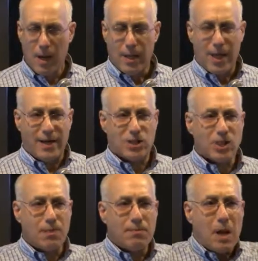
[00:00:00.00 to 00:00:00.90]
That is
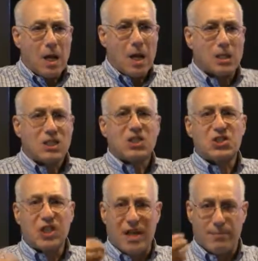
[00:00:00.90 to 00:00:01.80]
some
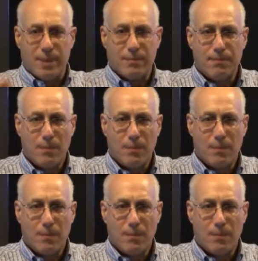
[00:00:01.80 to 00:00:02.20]
statement